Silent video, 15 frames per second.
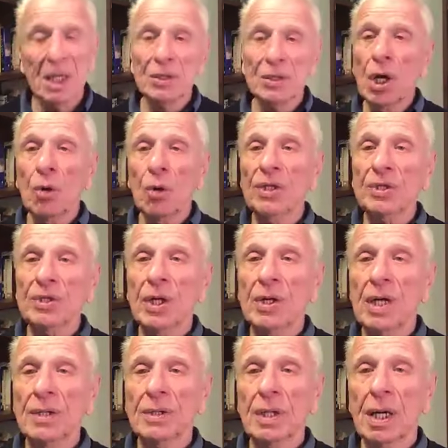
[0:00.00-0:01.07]
So what's there
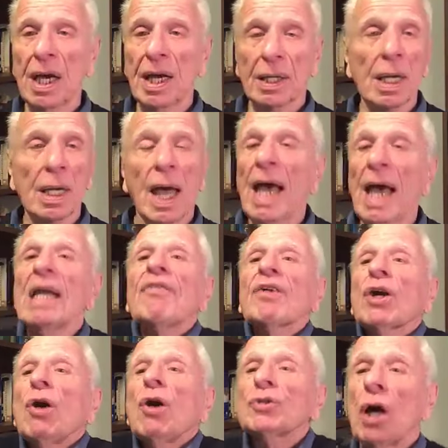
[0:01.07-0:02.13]
not to like? And if it
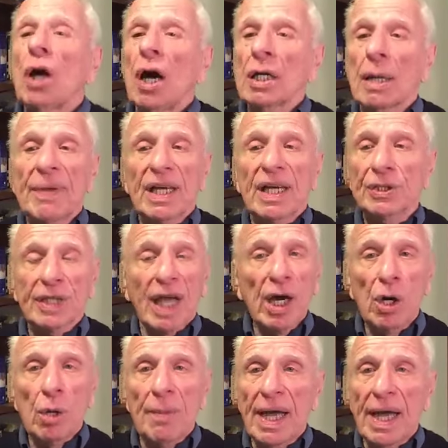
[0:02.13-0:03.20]
goes on to be a
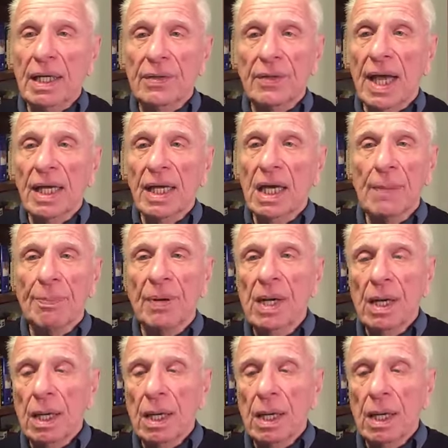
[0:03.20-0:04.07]
stalemate and they keep